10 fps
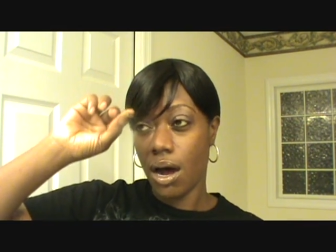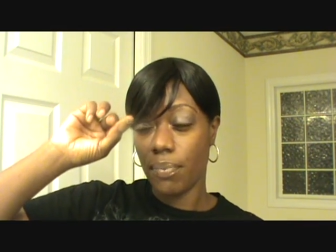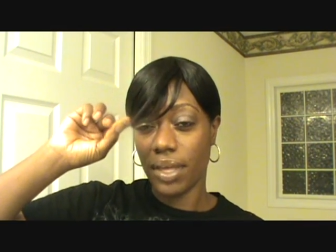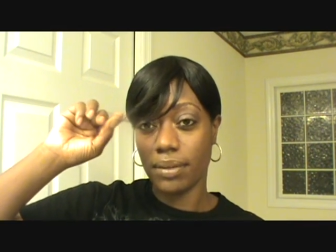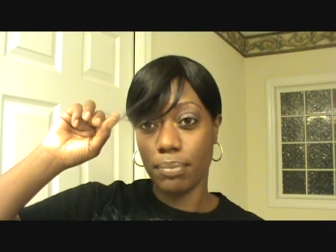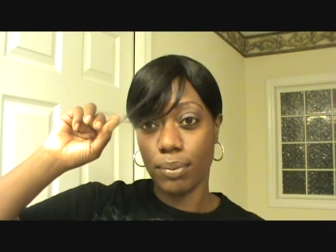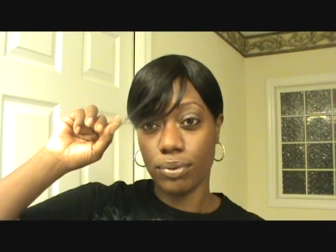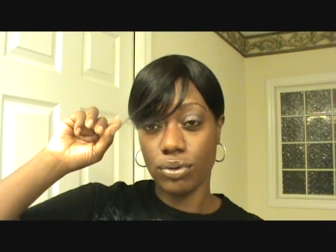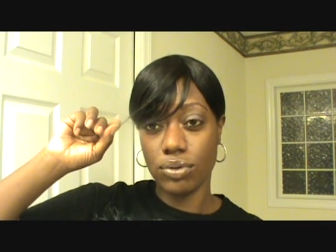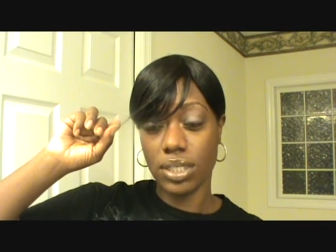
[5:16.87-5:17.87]
that
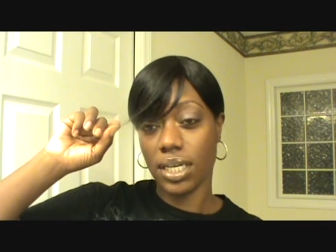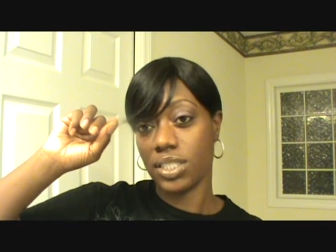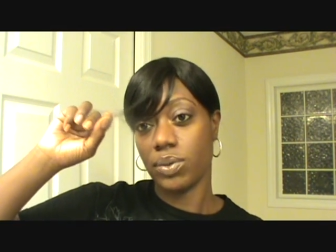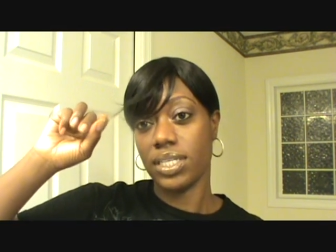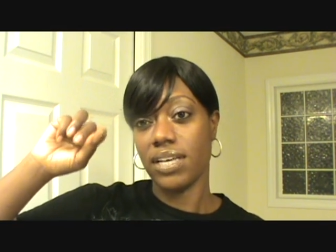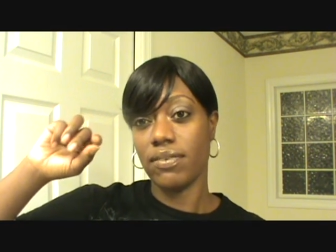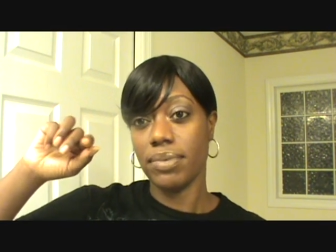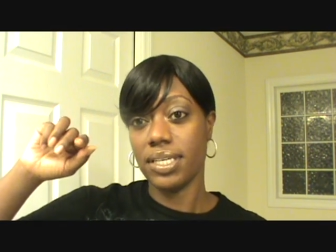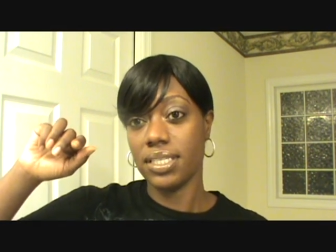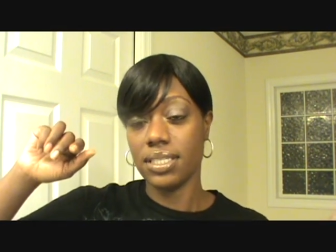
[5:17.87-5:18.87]
people use in like
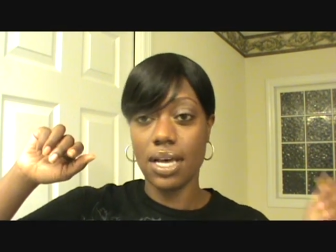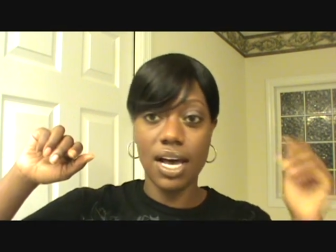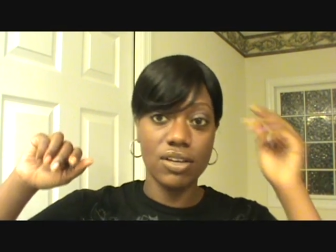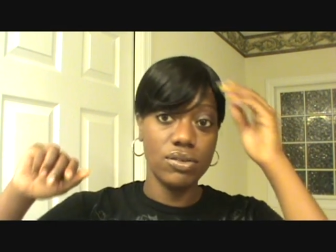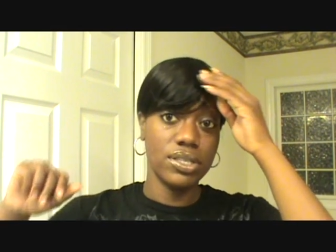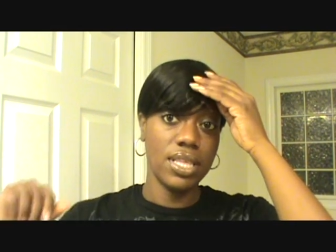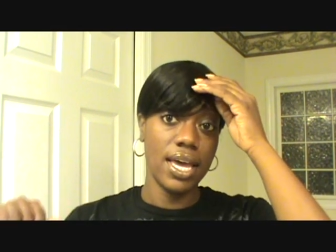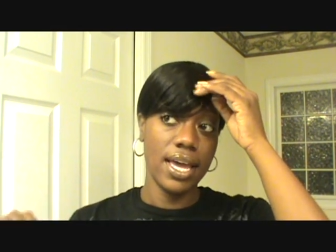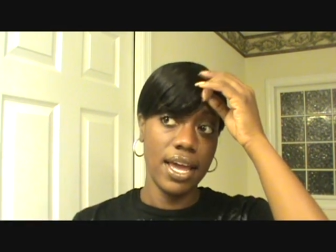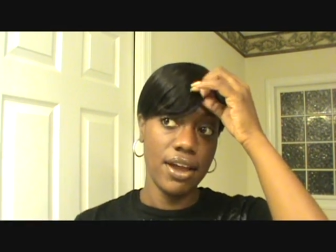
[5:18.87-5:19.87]
27-piece. I use
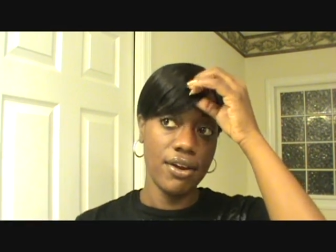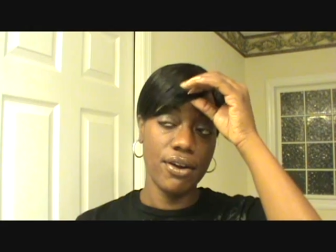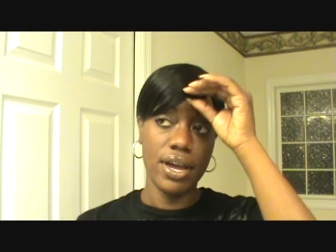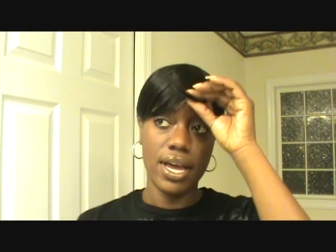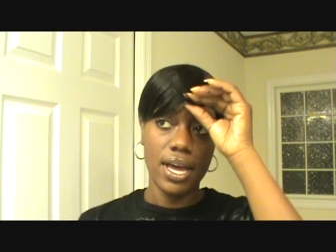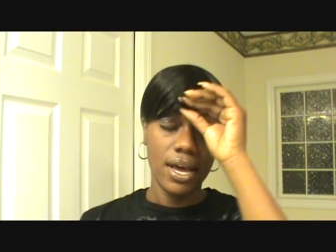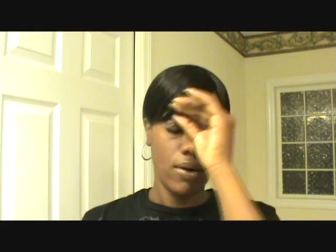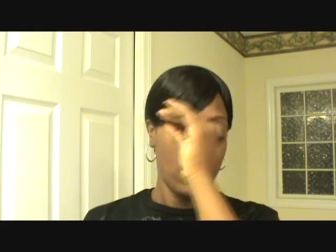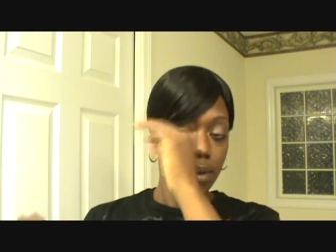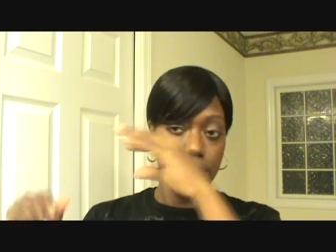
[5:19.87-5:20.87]
that hair
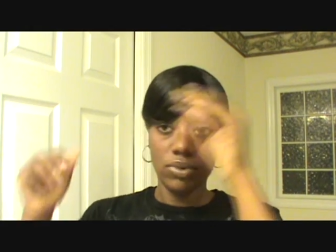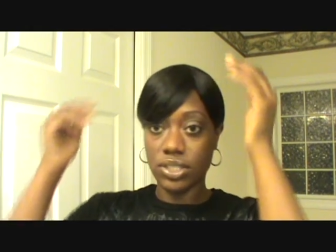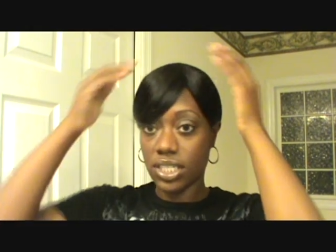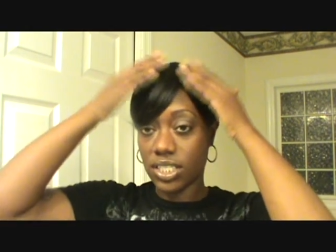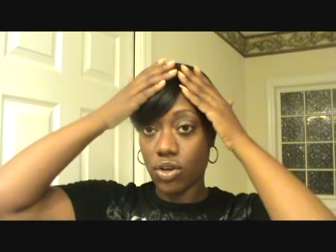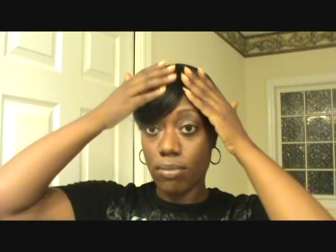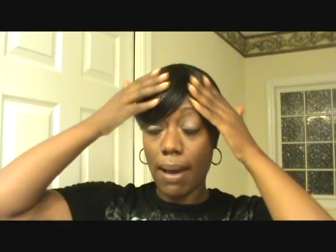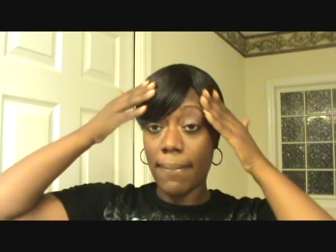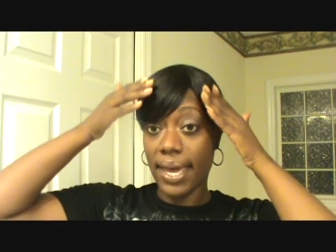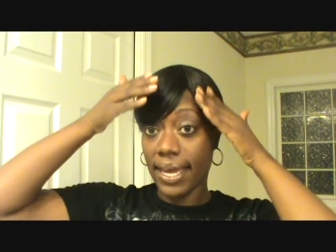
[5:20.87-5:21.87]
just on
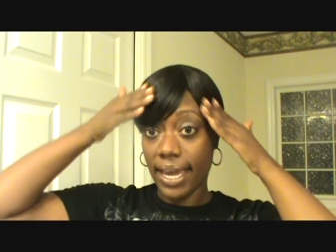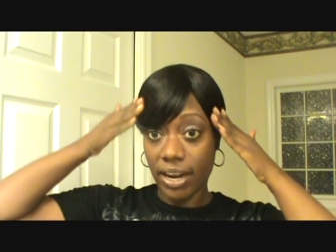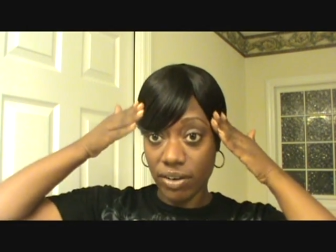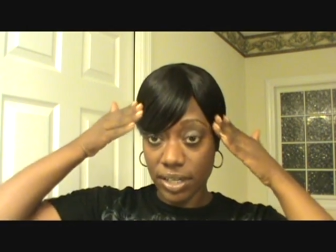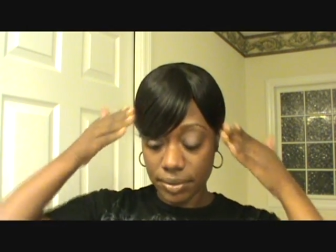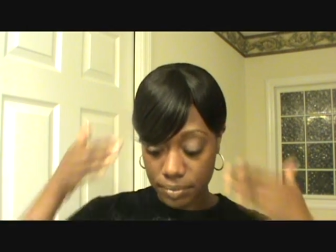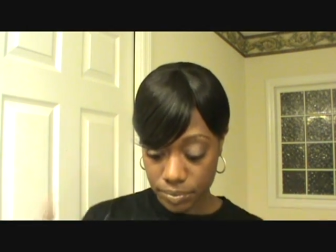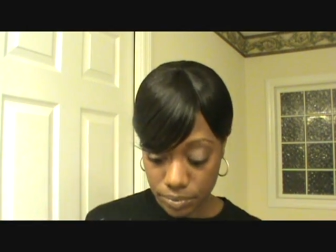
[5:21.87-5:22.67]
my bang area.